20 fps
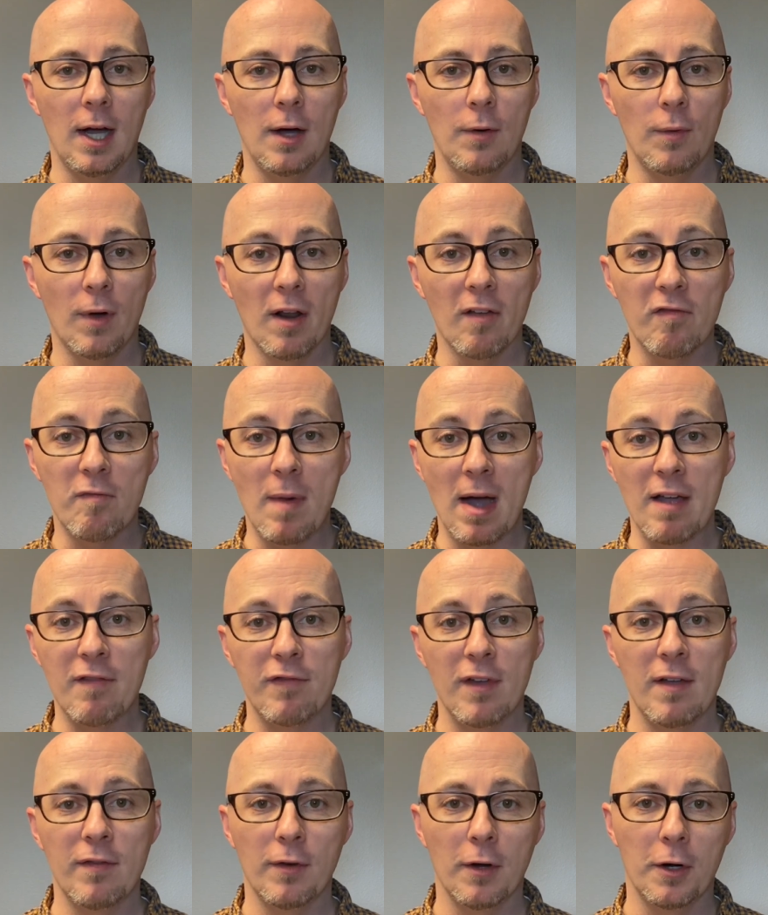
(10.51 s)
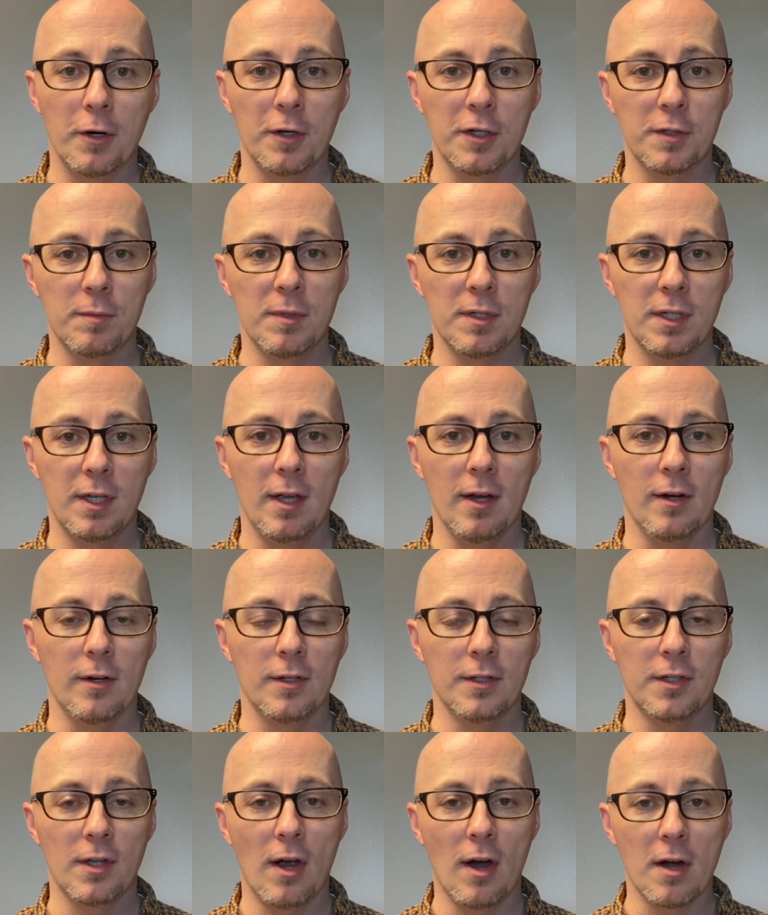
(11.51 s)
one of my favorite Christmas
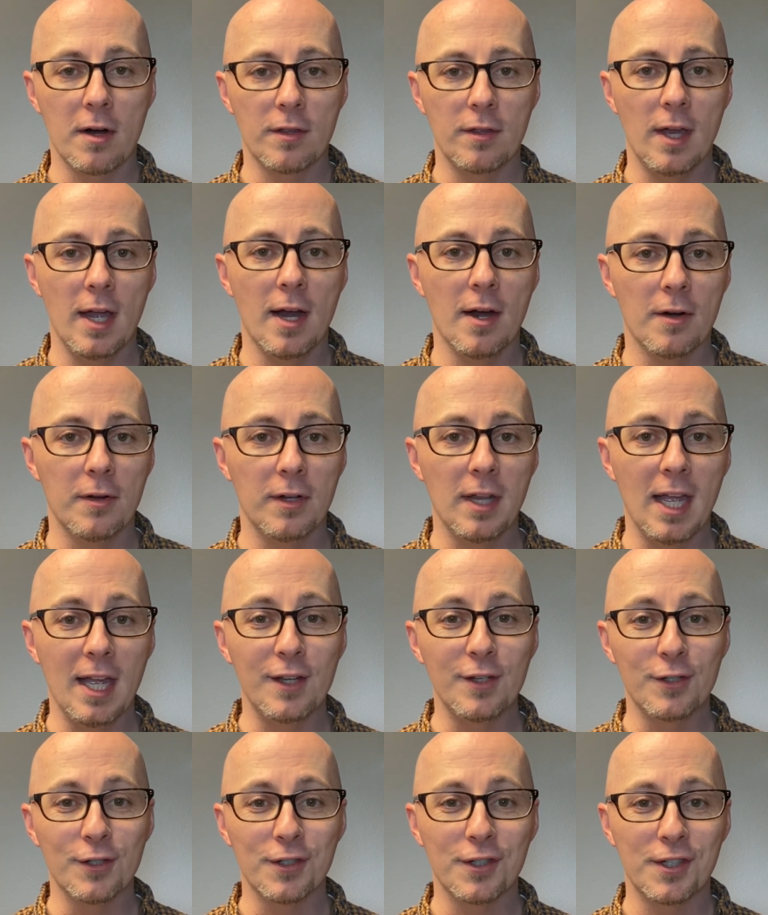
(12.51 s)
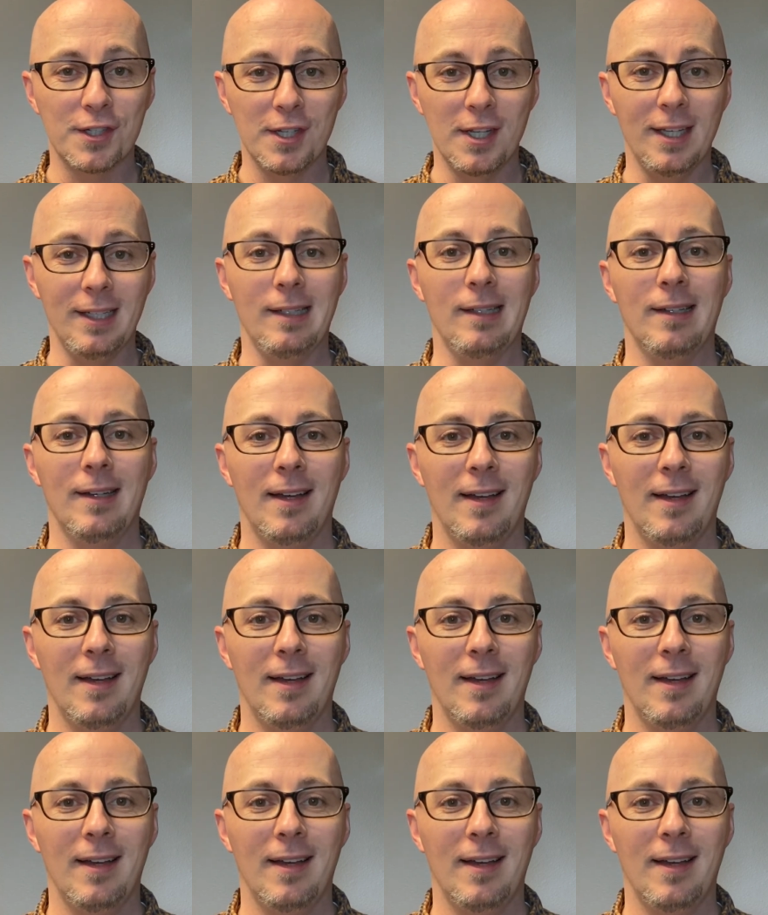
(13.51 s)
carols, Hark, the Herald, Angels Sing.